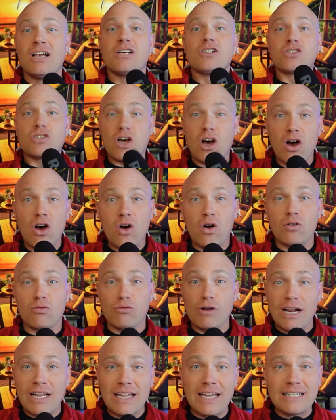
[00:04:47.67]
So
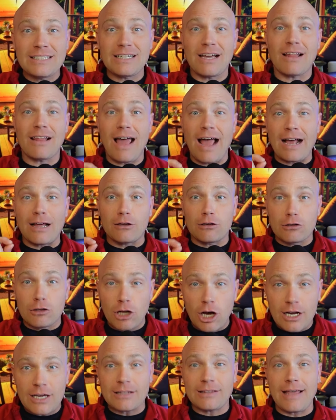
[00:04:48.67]
really to like
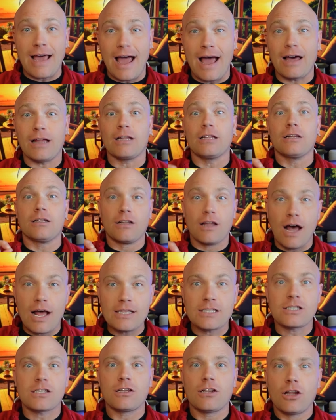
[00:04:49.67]
look at that,
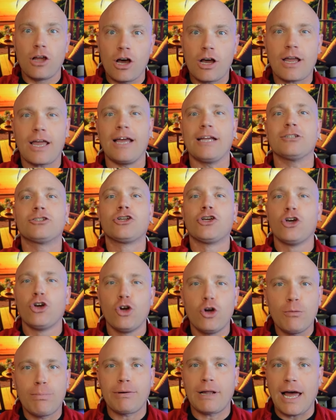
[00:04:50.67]
let's look at
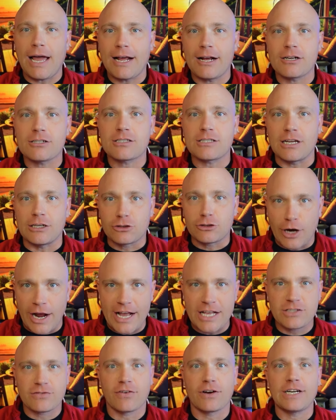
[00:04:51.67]
two players that
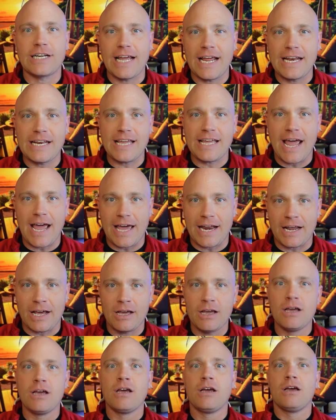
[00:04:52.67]
transferred to Indiana